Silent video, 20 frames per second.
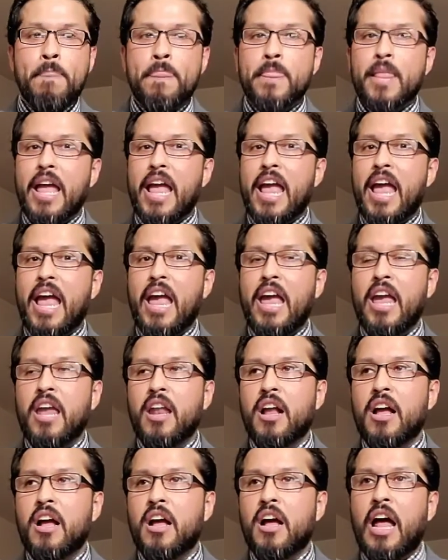And
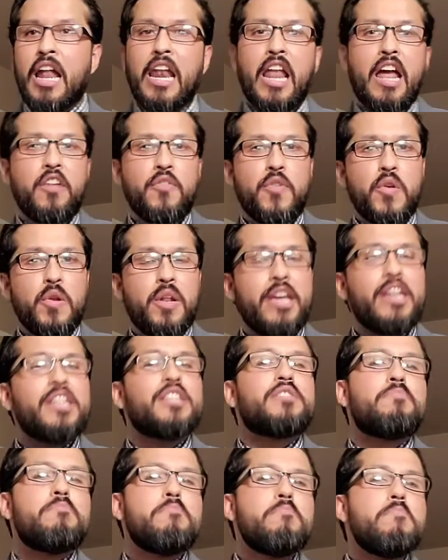a lot of you
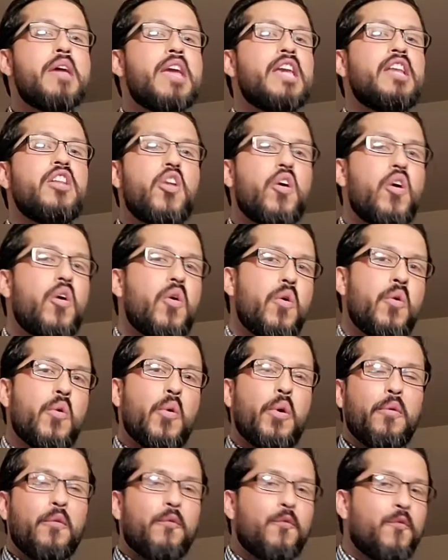ladies may
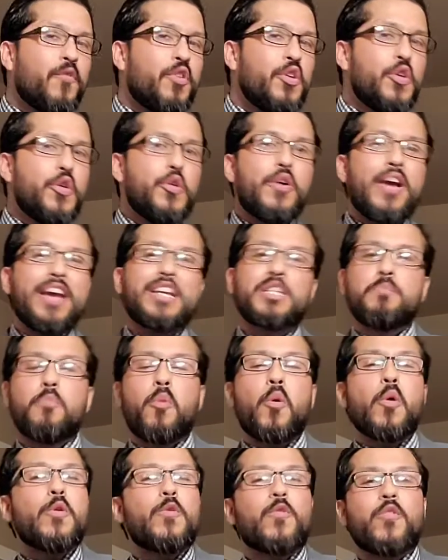know a few
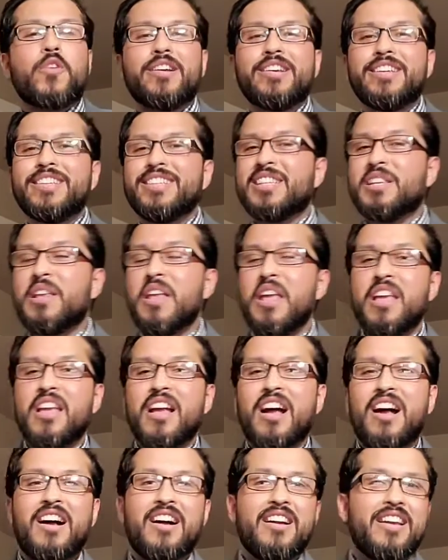ex-boyfriends,
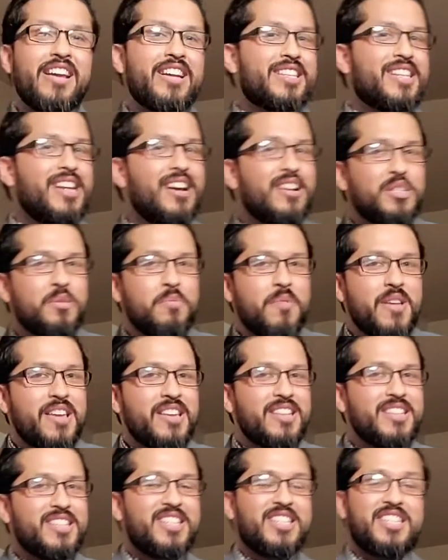
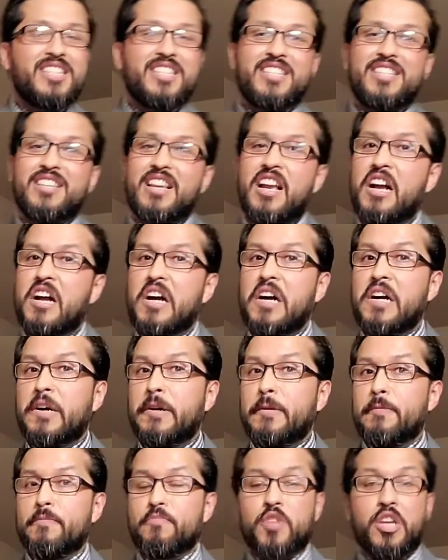ex-husbands,
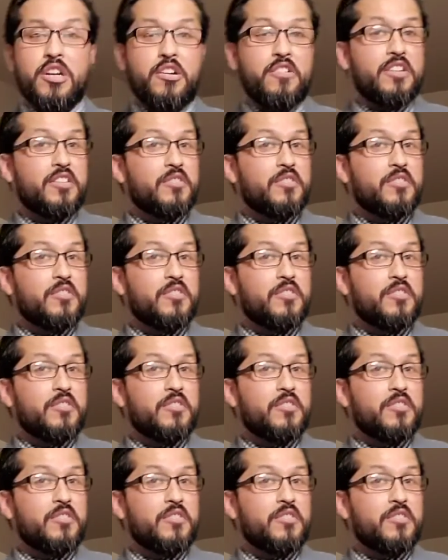current